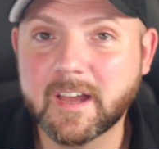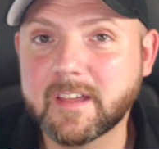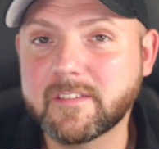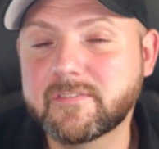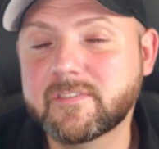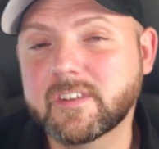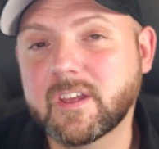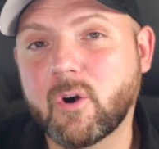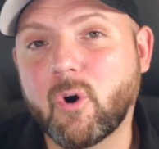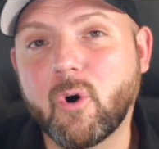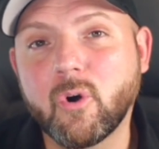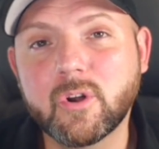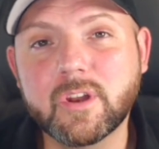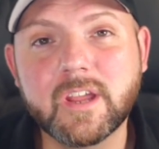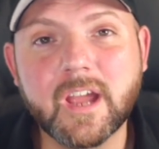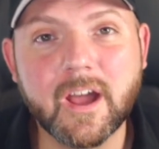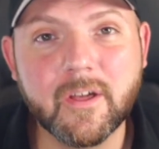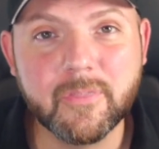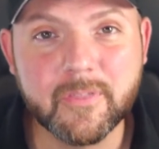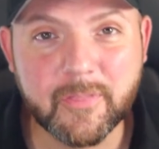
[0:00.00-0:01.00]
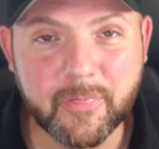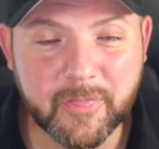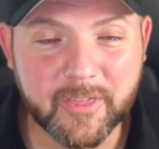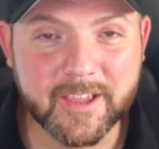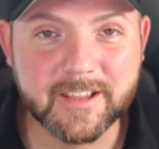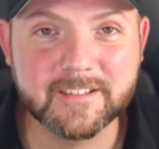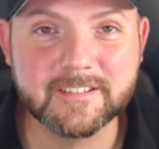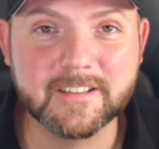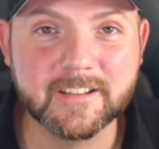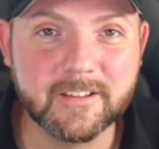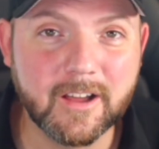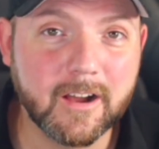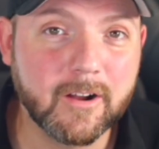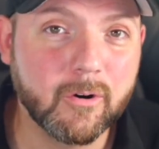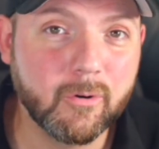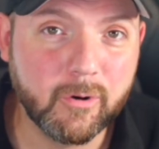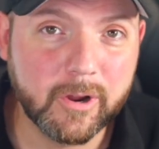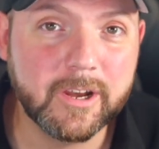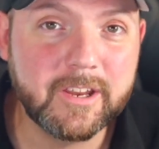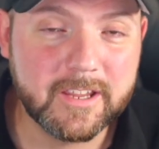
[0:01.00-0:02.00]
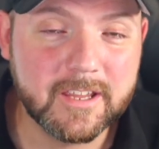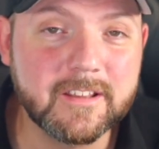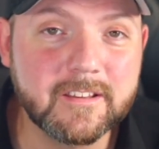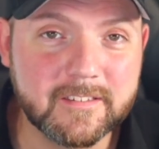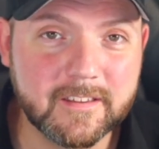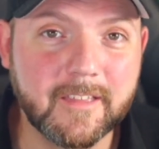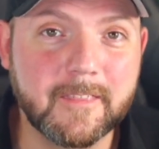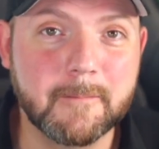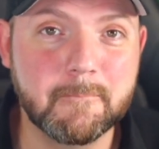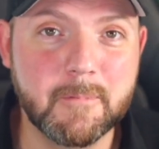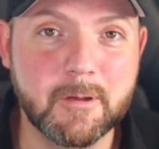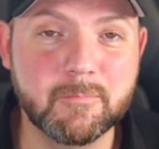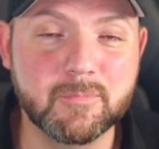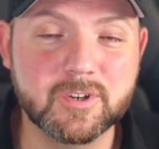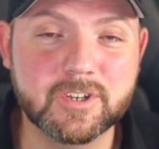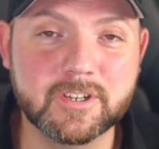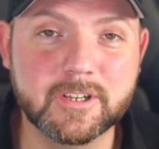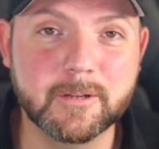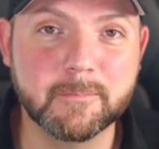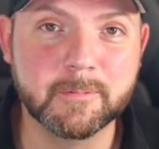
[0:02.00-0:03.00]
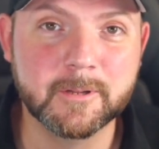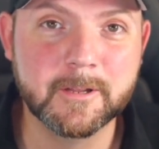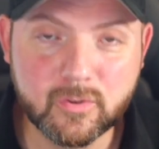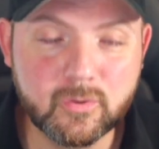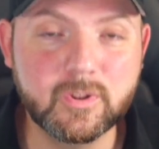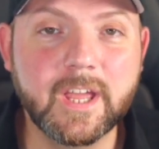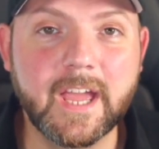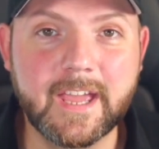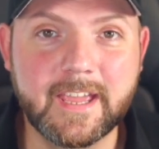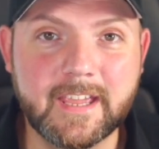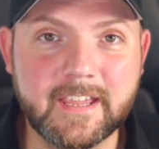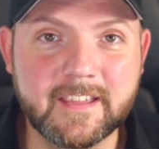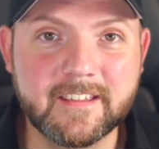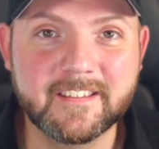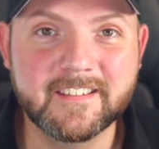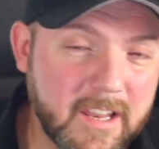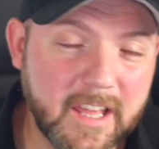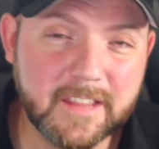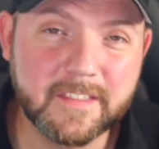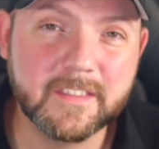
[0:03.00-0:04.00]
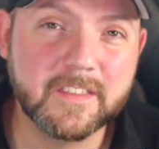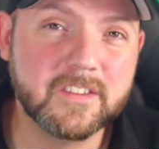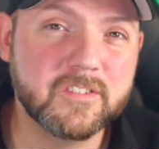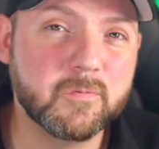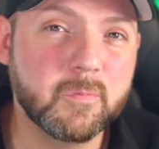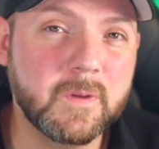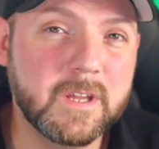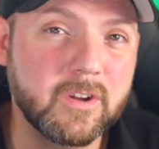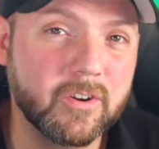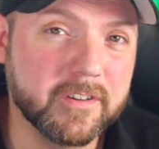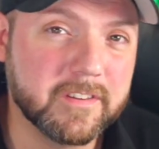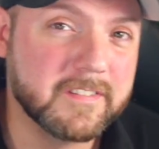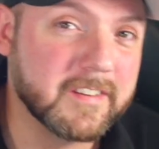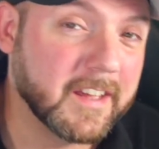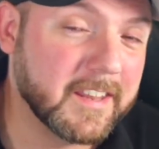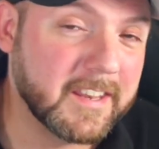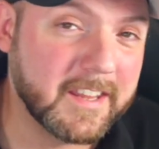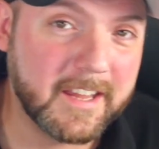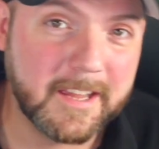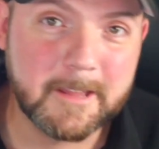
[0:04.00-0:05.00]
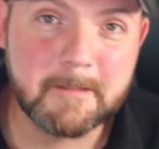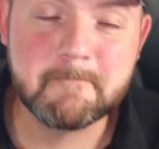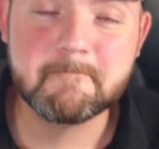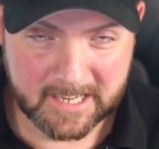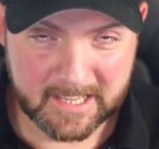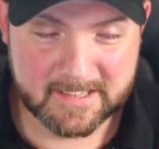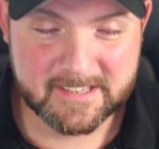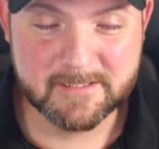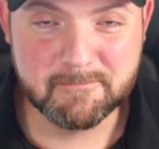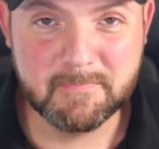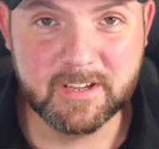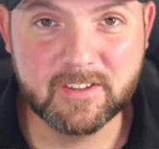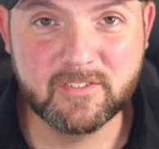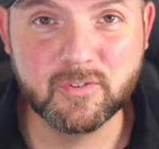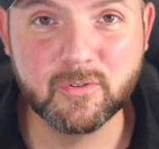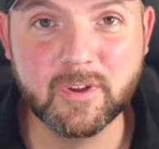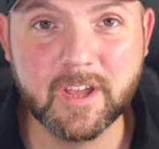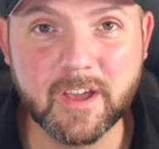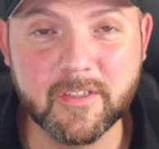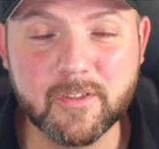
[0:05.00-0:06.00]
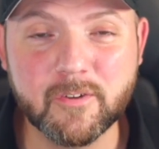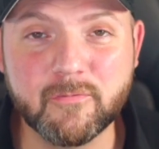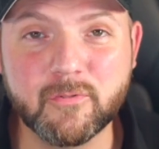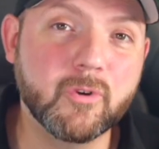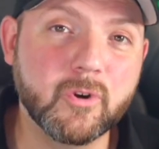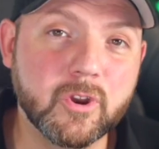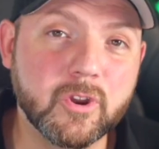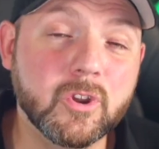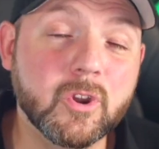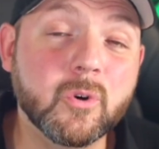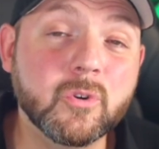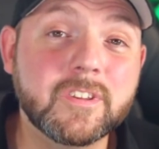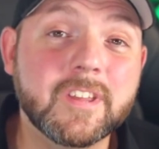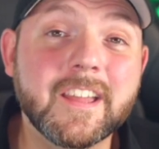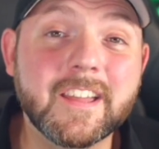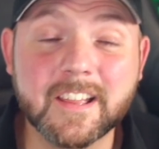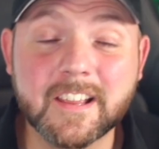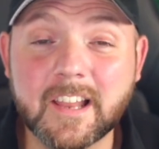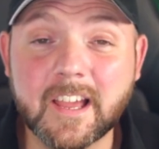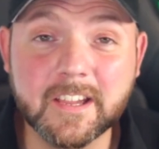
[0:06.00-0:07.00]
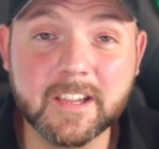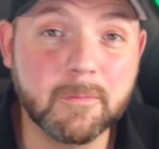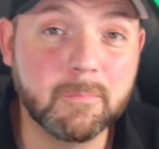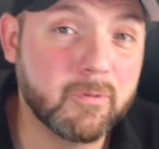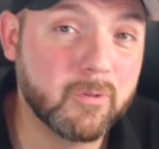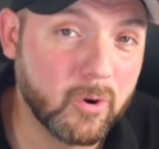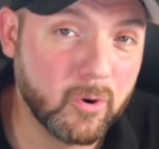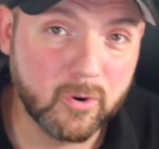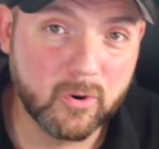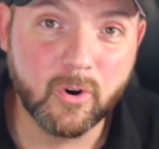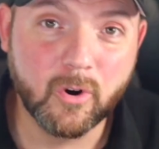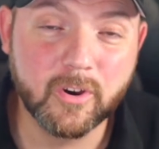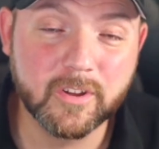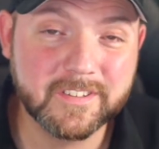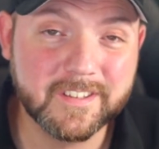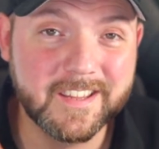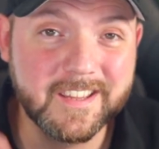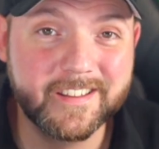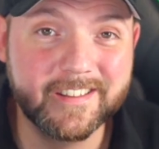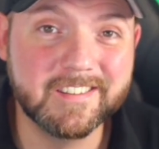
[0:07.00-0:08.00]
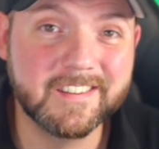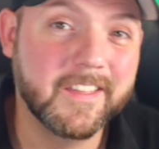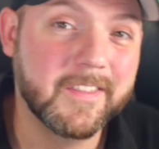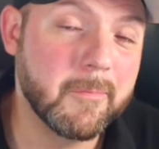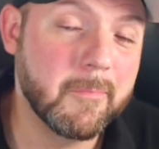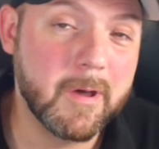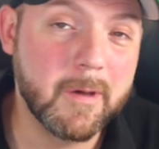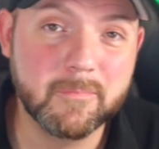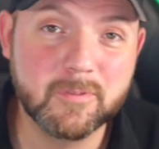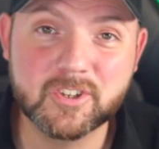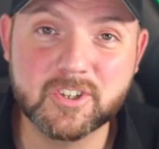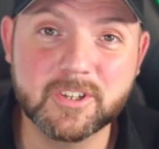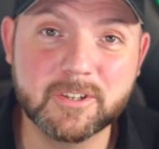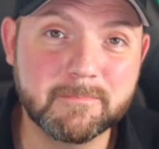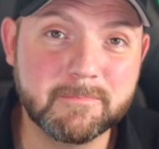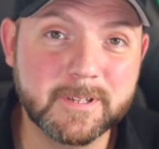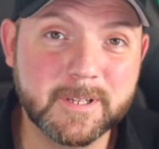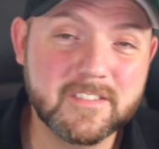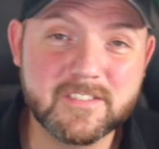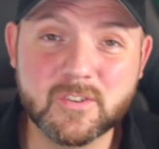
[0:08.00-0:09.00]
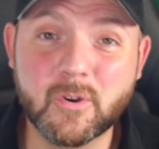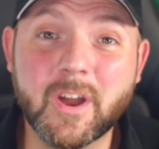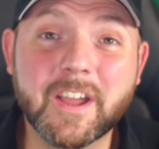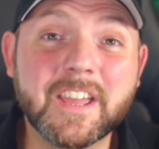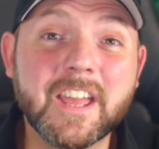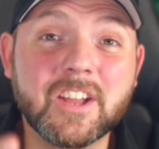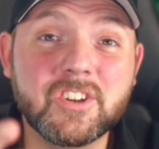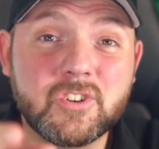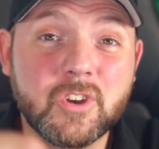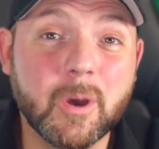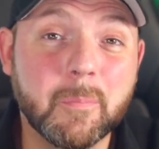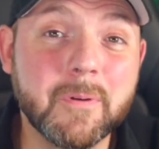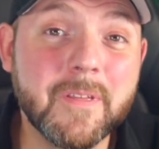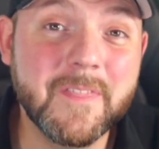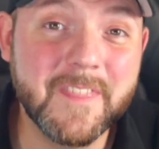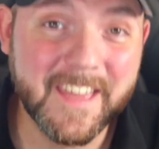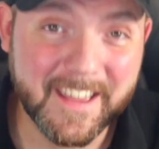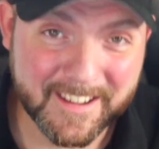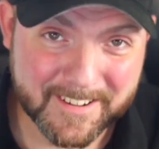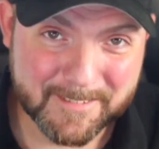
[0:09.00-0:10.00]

dives, all the other things that are already inside the membership today. Later this week on Sunday, let's meet together for the note-taking like a pro course inside the membership. So I catch you up in